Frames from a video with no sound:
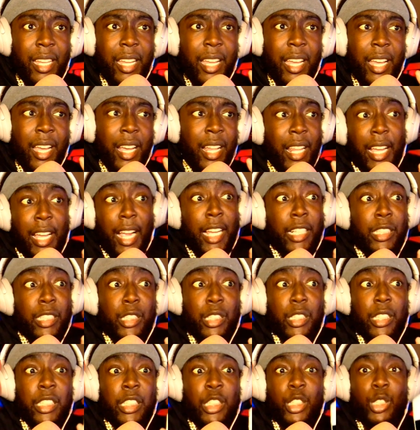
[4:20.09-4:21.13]
Like I just,
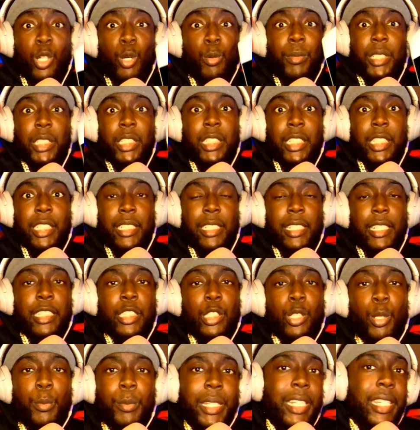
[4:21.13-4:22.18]
it's so much shit. It's so
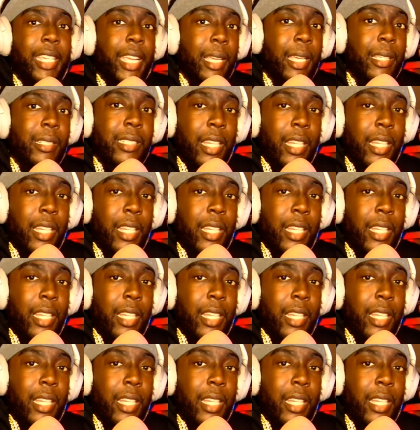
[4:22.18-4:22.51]
many games.